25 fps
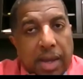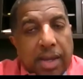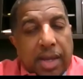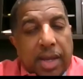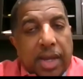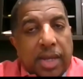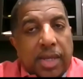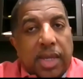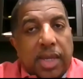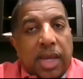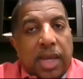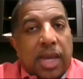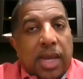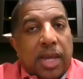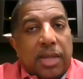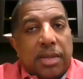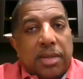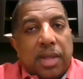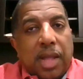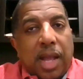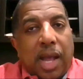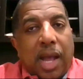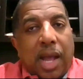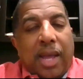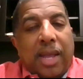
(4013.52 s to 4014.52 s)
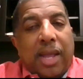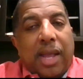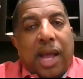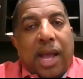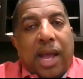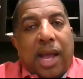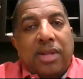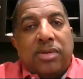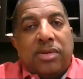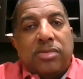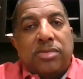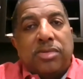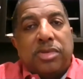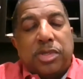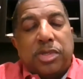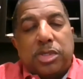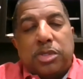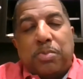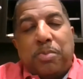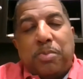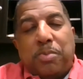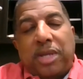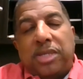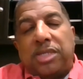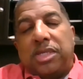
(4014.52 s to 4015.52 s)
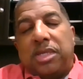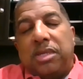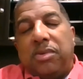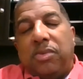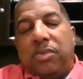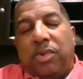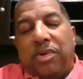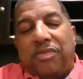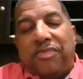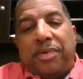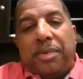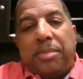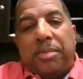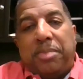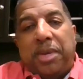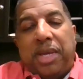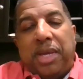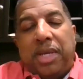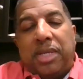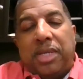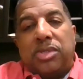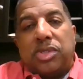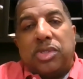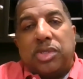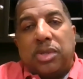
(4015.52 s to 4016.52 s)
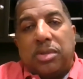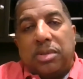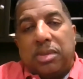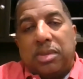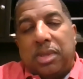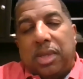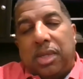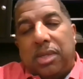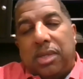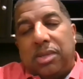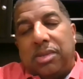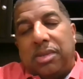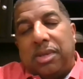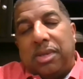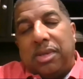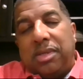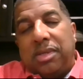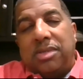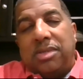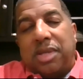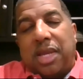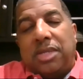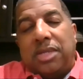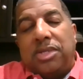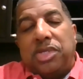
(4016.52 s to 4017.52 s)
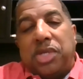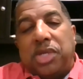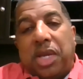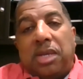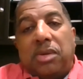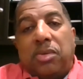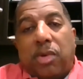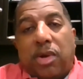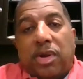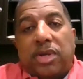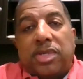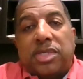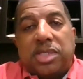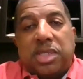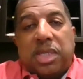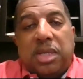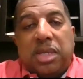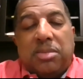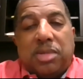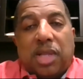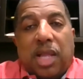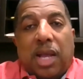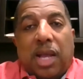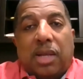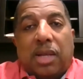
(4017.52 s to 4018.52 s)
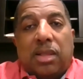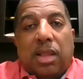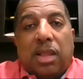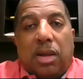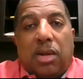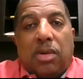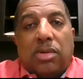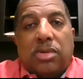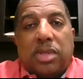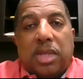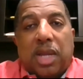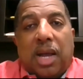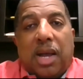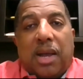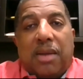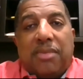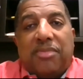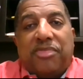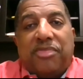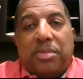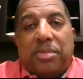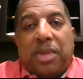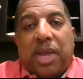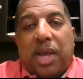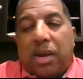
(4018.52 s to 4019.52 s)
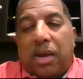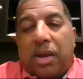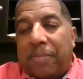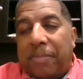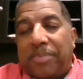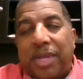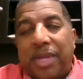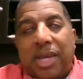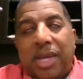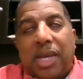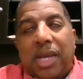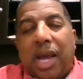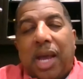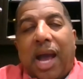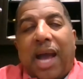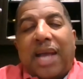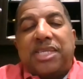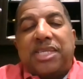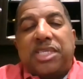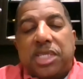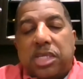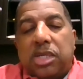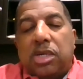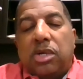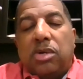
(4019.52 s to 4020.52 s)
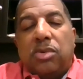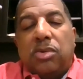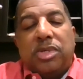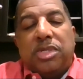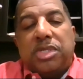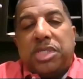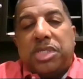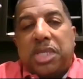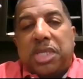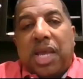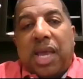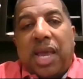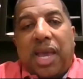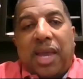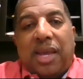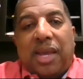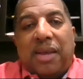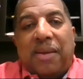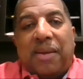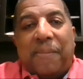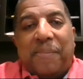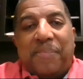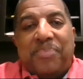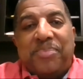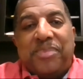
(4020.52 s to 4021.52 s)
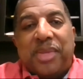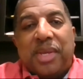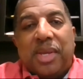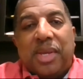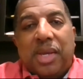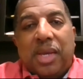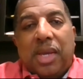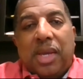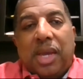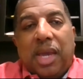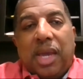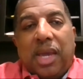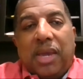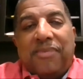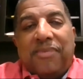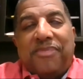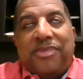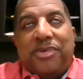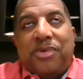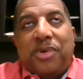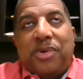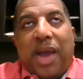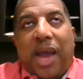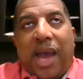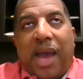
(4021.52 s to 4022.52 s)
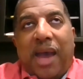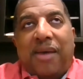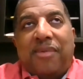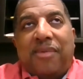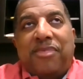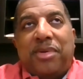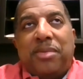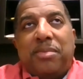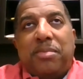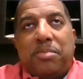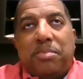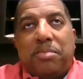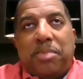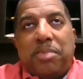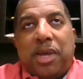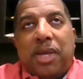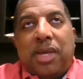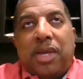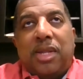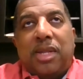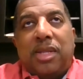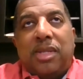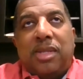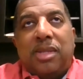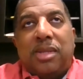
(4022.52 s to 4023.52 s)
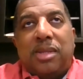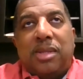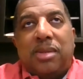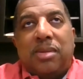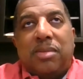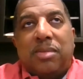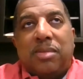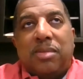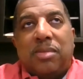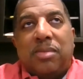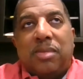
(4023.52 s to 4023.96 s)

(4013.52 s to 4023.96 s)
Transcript: again, I don't, especially with it being, so, and January seems like a long time from now, I still would say, if you haven't been